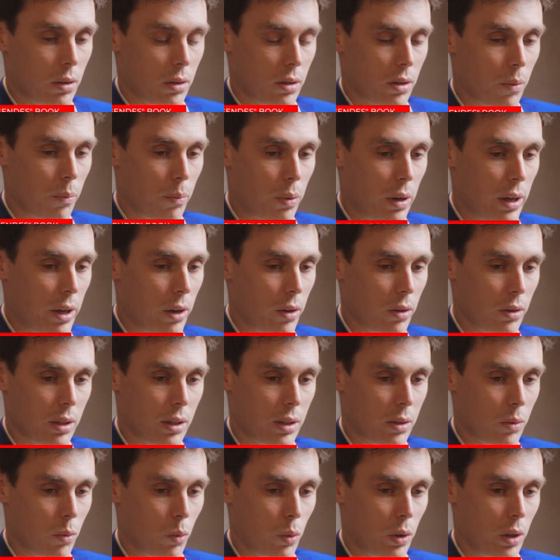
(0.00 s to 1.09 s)
some
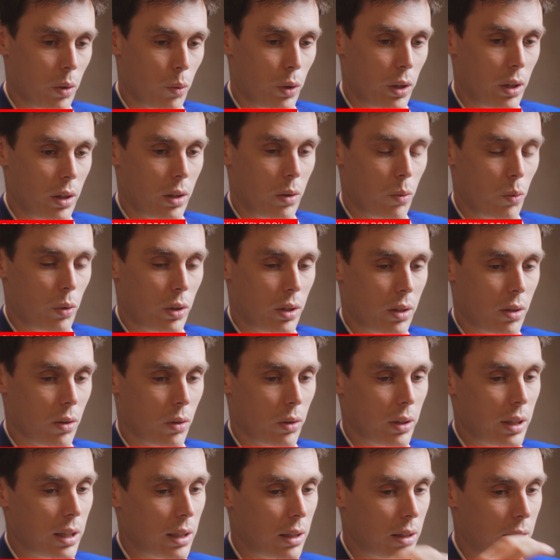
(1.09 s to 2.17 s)
players, we
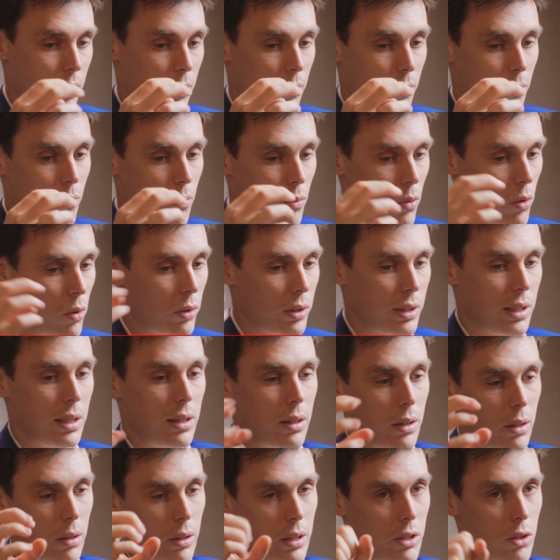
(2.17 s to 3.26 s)
saw that more
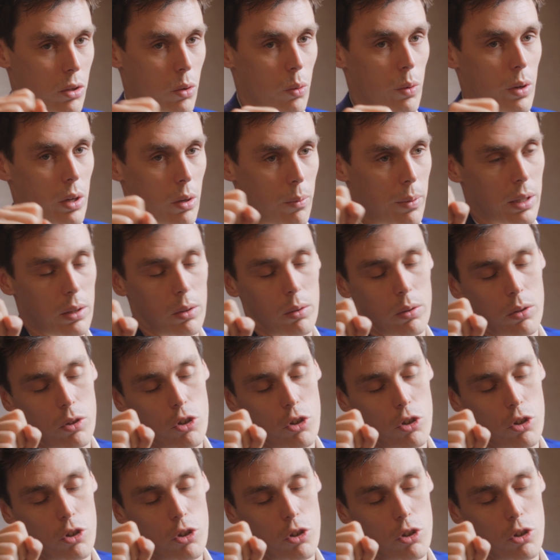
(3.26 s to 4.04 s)
than history about the